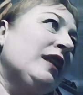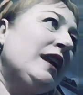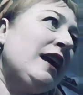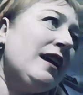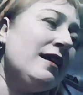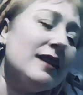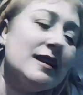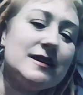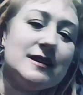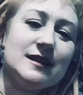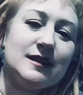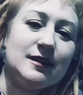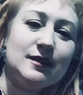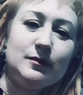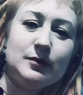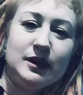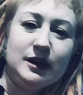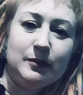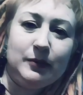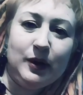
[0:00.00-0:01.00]
Yeah, that's a little
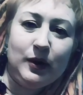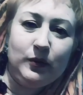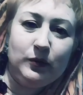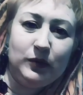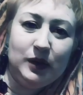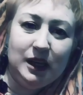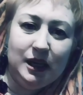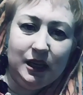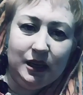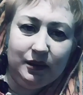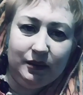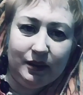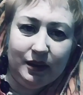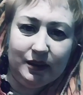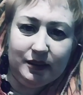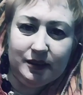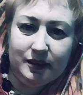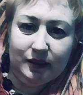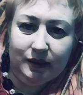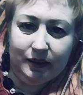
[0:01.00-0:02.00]
bit about me, and
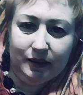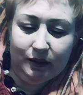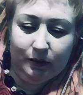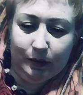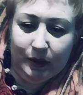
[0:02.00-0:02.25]
that's a little